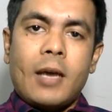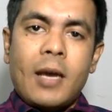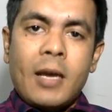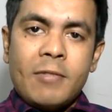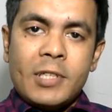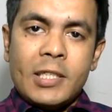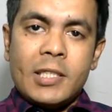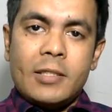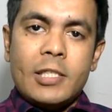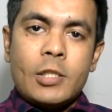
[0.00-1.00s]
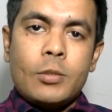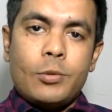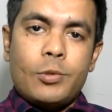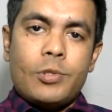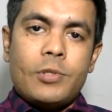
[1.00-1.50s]
I have created this
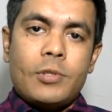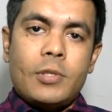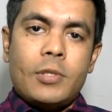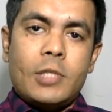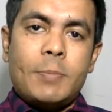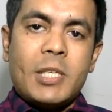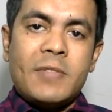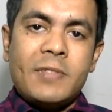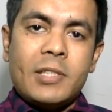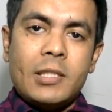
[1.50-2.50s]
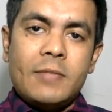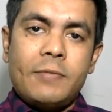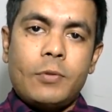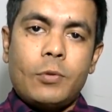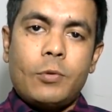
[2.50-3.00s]
course specifically
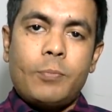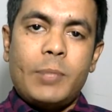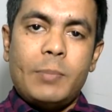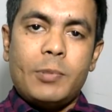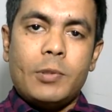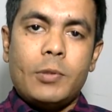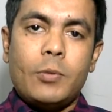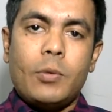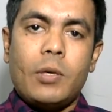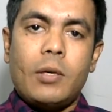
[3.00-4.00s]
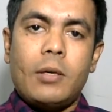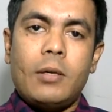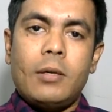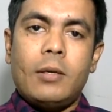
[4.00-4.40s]
for people who are